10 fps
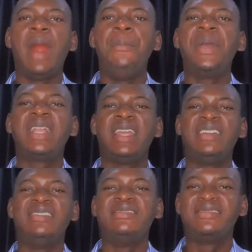are
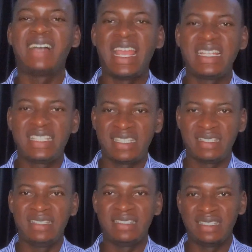making the right
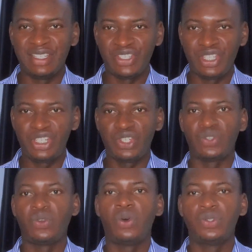
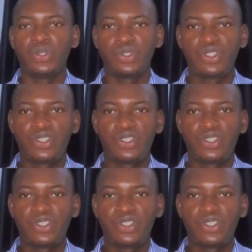decision or not.